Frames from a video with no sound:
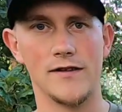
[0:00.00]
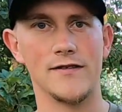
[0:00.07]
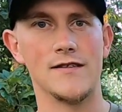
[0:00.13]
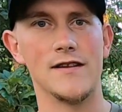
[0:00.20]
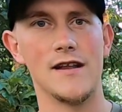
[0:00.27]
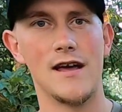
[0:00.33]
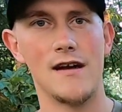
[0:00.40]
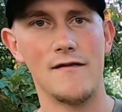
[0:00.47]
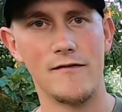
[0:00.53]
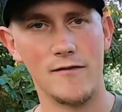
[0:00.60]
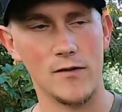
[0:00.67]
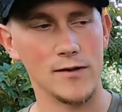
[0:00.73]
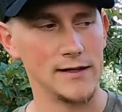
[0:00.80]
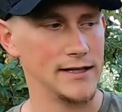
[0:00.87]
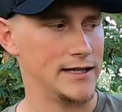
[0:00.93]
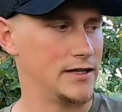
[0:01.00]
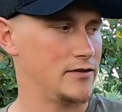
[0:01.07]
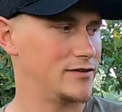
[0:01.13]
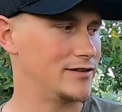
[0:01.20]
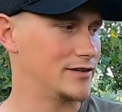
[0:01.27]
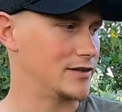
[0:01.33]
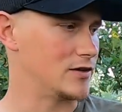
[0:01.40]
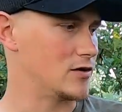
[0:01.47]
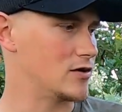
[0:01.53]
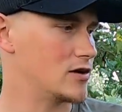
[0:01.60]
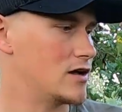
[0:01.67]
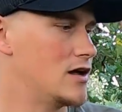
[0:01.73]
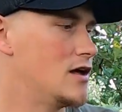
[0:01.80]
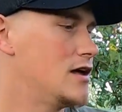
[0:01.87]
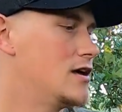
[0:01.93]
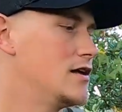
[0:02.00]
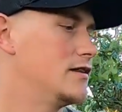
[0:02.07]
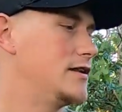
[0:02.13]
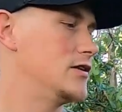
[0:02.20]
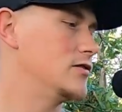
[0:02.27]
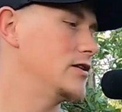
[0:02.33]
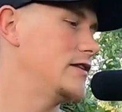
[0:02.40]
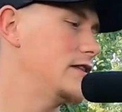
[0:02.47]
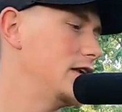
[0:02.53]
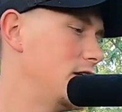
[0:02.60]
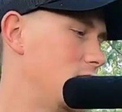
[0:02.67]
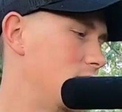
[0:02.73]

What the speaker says: It's not friendly to use in the dark. The only thing